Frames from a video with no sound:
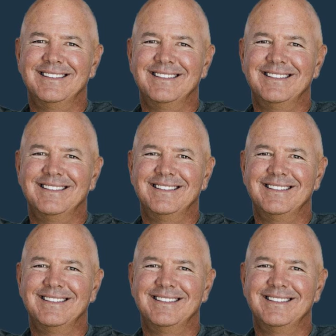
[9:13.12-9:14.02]

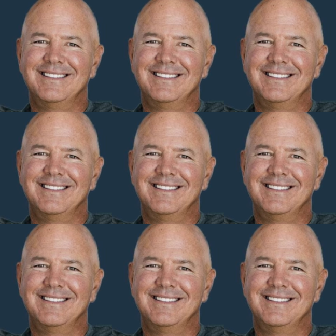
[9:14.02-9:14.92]

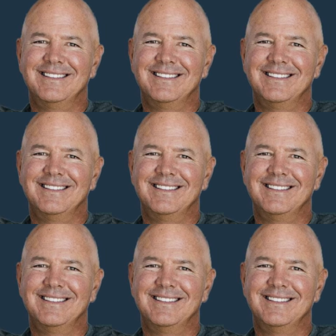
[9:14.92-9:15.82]

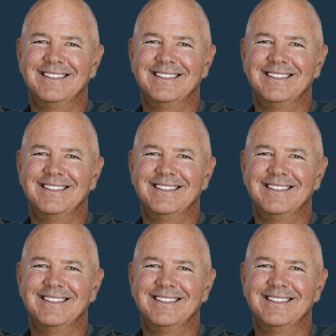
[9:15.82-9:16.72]

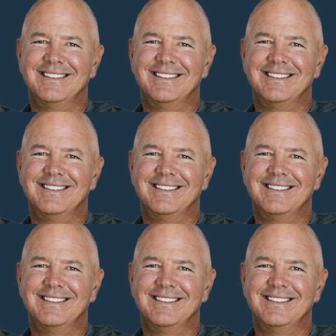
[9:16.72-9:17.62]

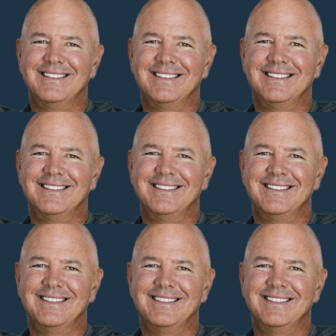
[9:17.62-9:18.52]

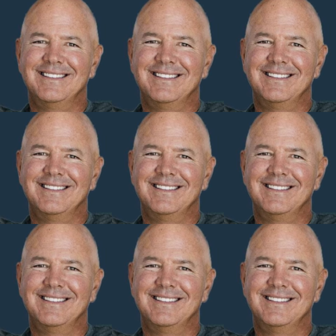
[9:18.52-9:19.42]

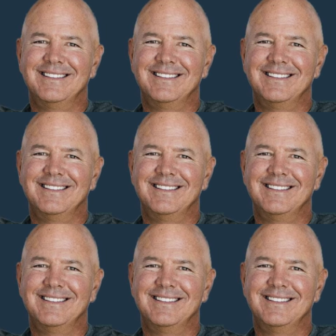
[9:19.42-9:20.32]

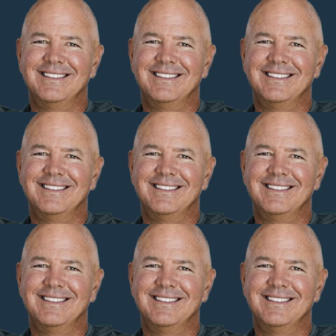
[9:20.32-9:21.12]
The face doesn't move, so there is nothing to read.